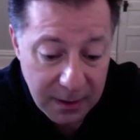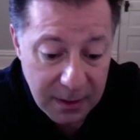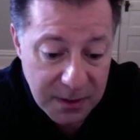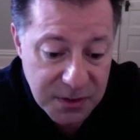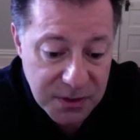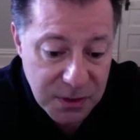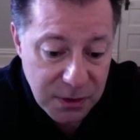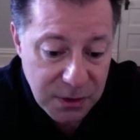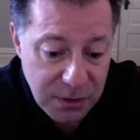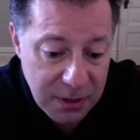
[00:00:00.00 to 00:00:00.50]

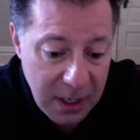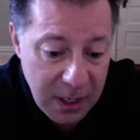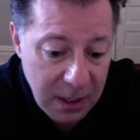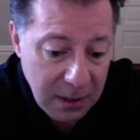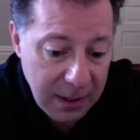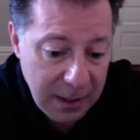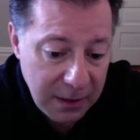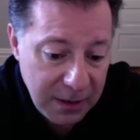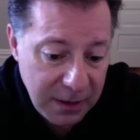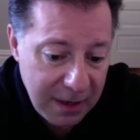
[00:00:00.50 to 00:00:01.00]
So you're not
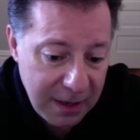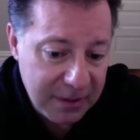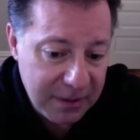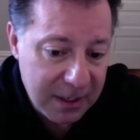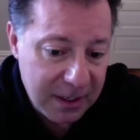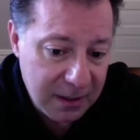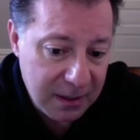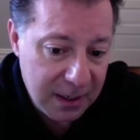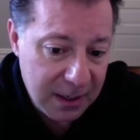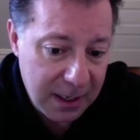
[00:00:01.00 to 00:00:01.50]
allowed to have an
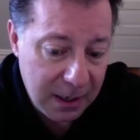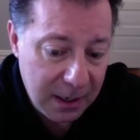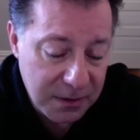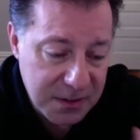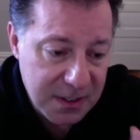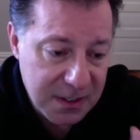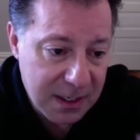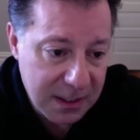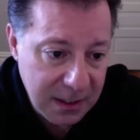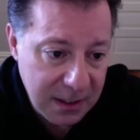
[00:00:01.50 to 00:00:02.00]
outside